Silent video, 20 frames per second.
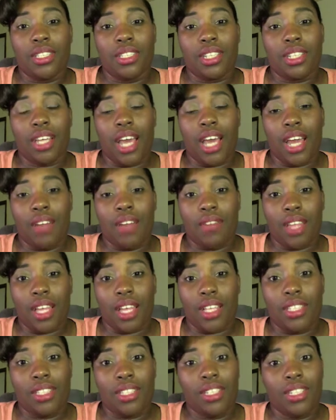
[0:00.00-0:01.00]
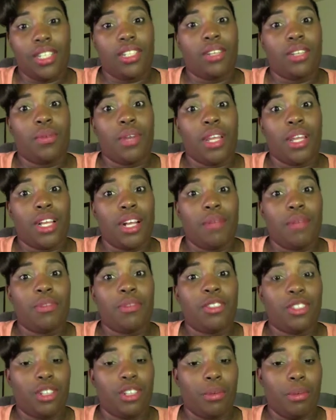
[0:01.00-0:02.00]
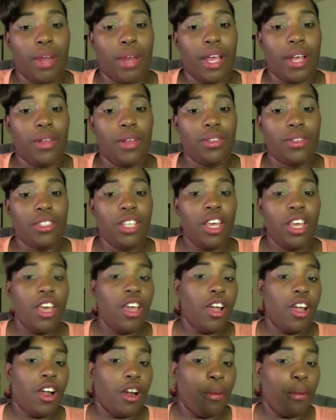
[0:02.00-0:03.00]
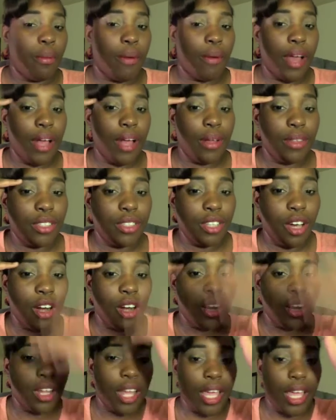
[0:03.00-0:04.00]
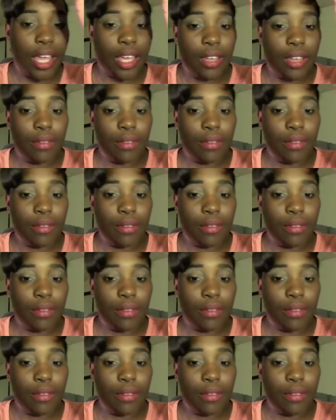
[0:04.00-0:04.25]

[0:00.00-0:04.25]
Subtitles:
kind of like a stickler when it comes to her brows. Her brows are like